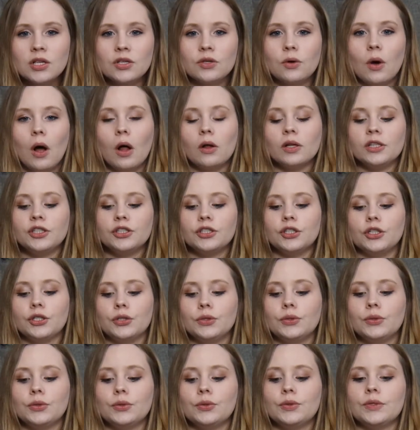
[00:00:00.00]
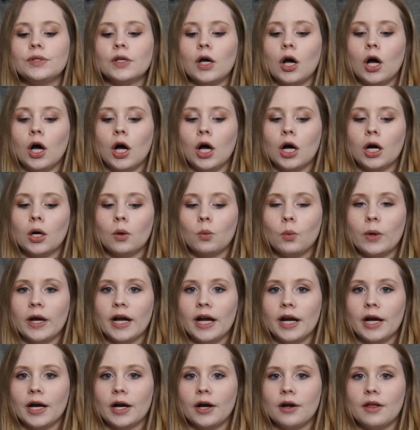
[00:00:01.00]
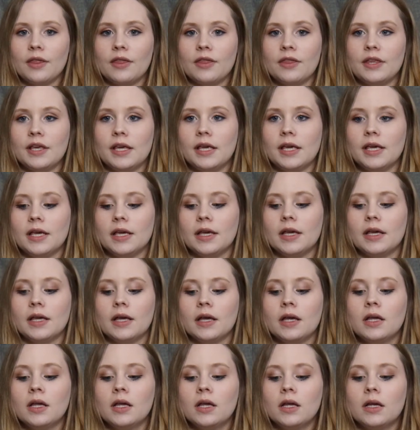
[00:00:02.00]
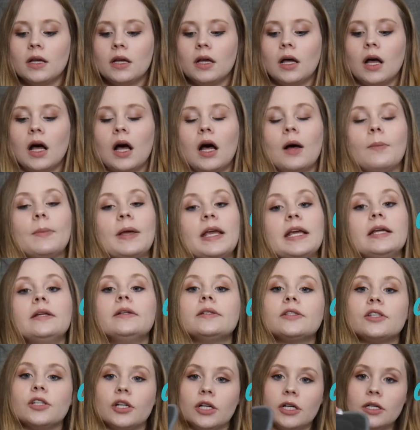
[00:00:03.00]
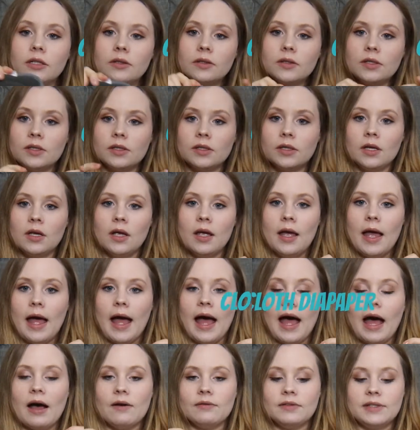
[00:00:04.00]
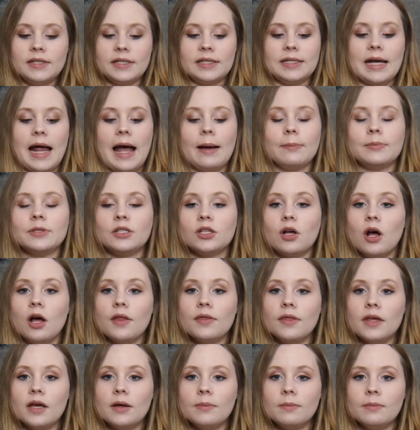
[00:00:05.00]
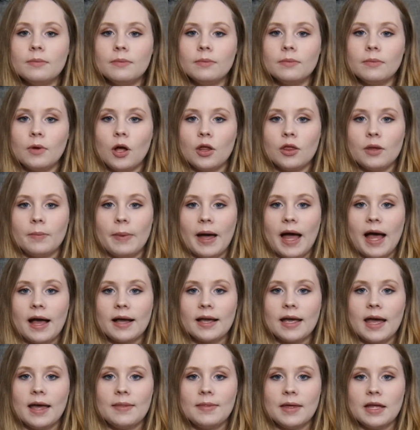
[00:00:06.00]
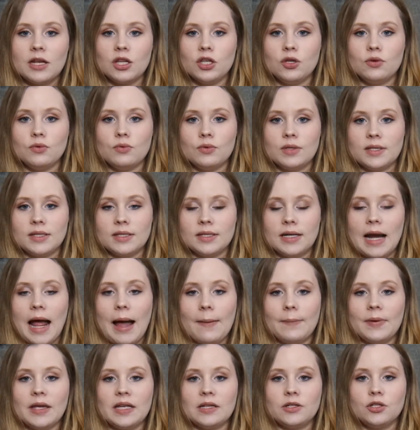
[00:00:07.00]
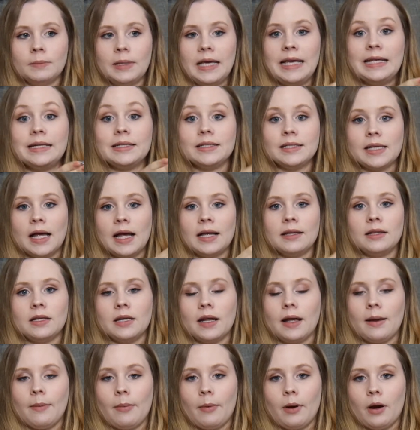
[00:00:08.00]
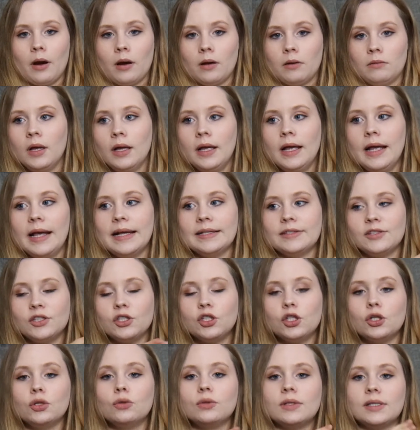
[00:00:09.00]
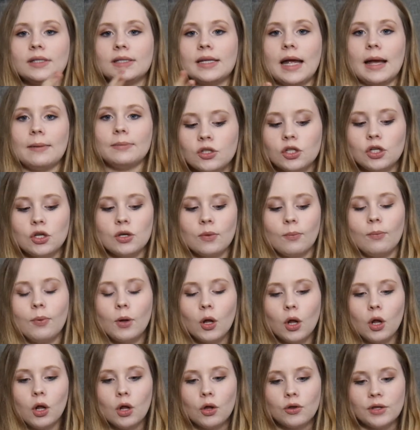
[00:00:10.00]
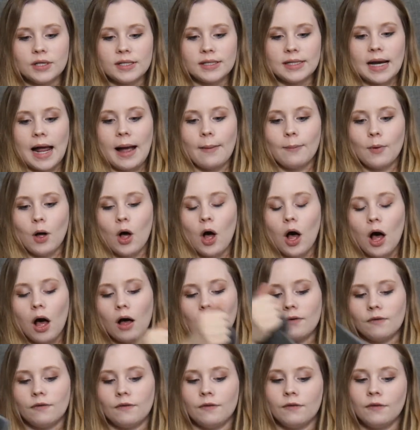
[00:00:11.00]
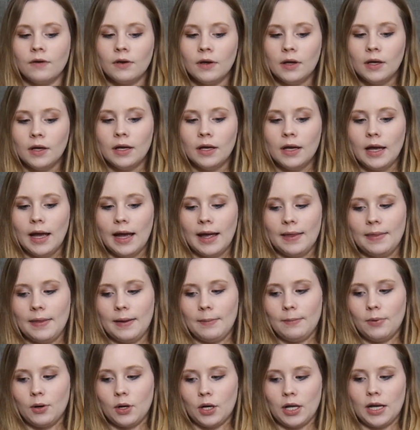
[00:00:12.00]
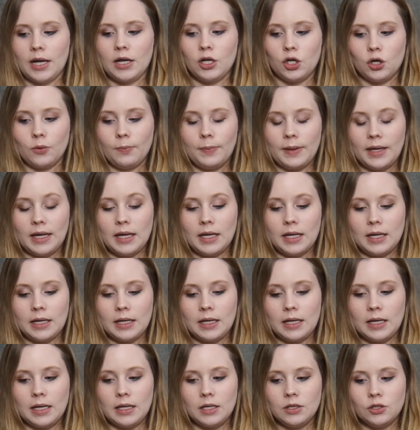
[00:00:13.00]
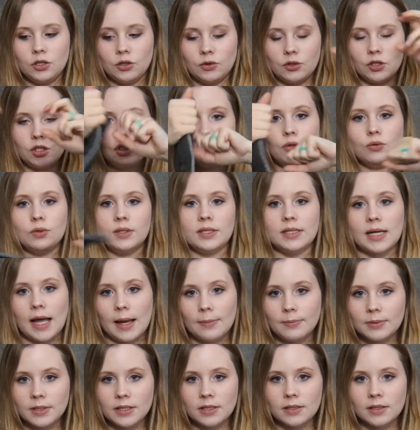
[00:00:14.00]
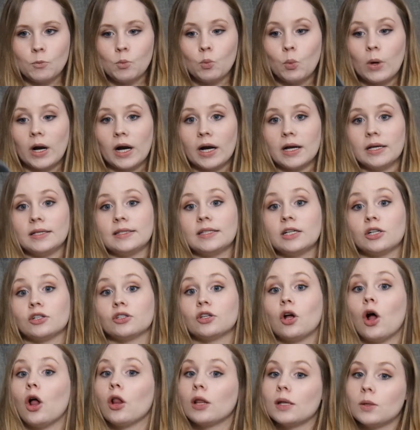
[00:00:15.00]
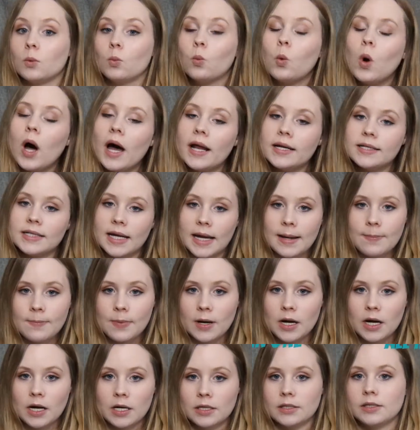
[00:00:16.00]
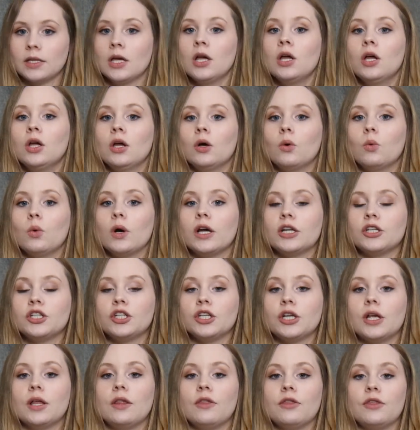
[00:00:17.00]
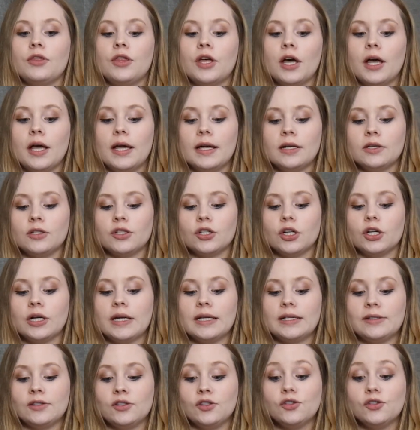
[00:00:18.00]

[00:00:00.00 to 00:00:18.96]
So all-in-twos are where the inserts have snaps on them on the back, and then you snap it inside the diaper. It's 2 steps, so you can pull the snap off and then put it in your bin. So it's 2 steps, whereas there's all-in-one diapers, which the insert is